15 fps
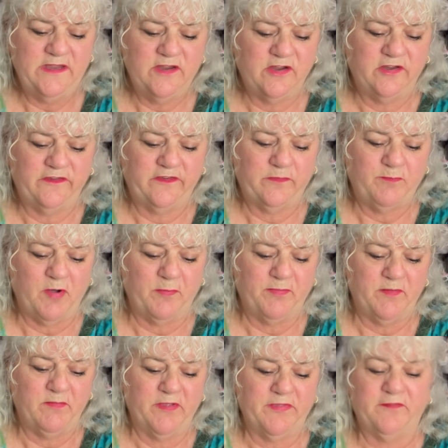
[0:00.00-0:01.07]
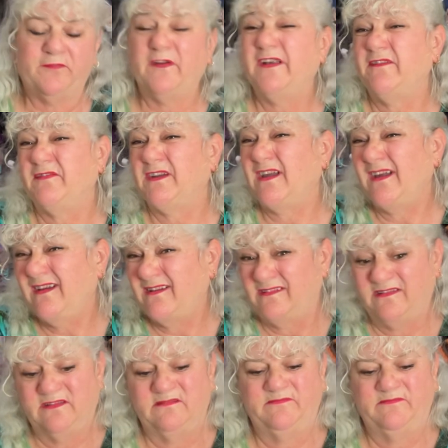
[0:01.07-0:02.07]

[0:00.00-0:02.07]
You can just pop them on the front of a card